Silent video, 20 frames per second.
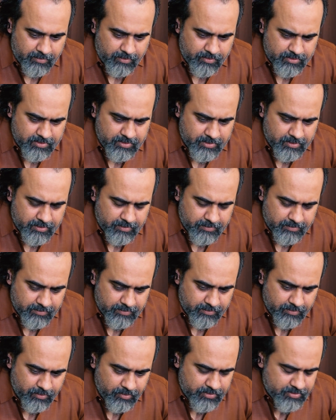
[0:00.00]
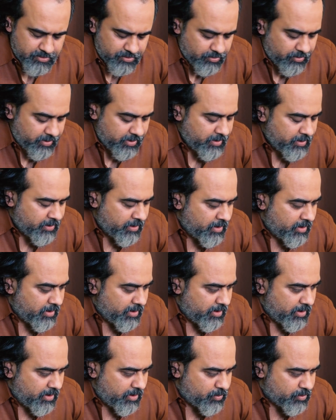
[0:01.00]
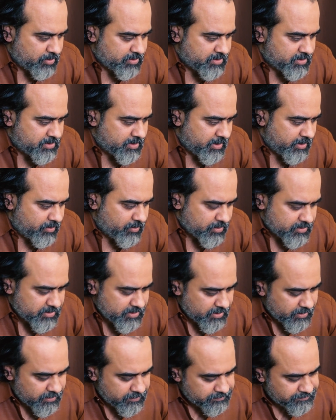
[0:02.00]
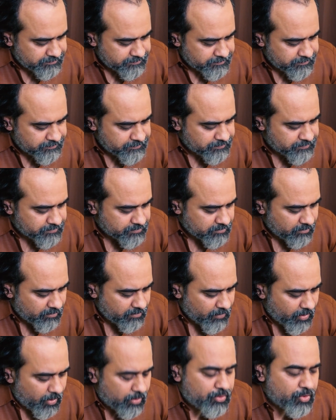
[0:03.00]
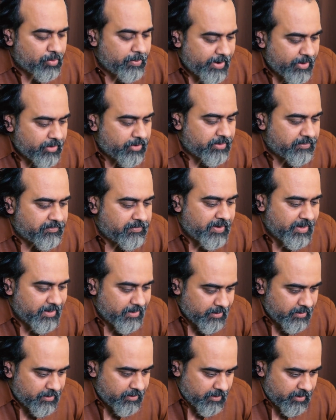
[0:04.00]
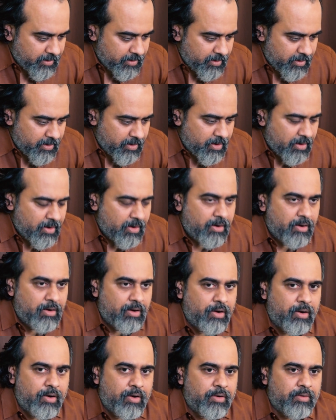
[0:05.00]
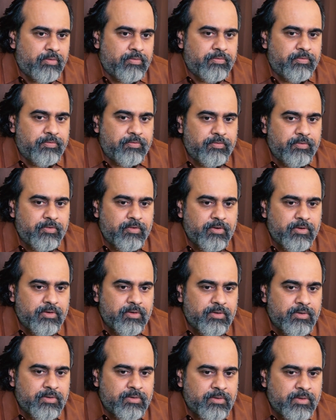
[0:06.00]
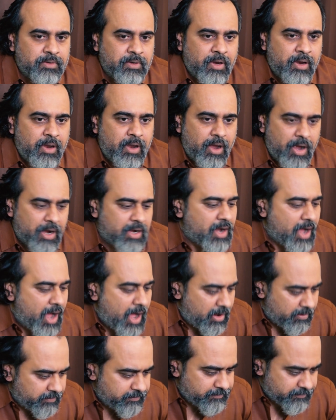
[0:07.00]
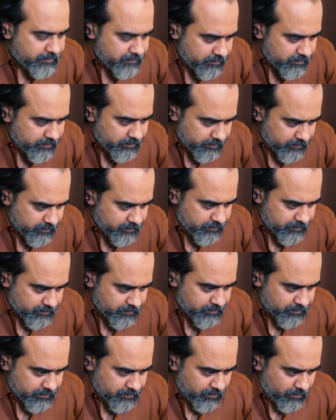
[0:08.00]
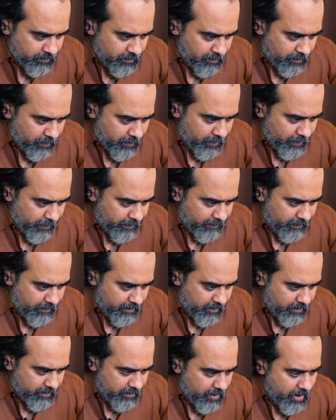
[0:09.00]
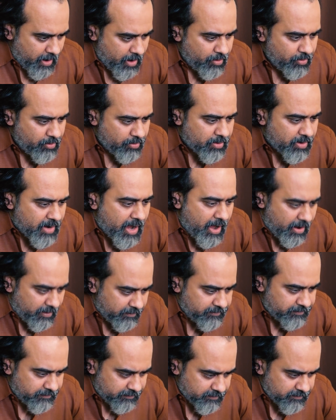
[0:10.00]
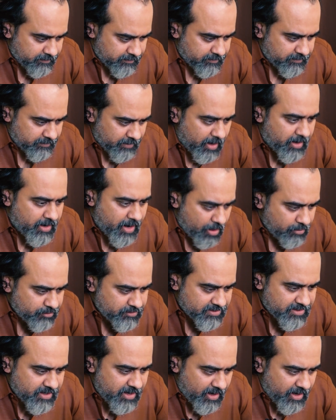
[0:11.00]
was a good story. It was the autobiography of a calf, and how a cow's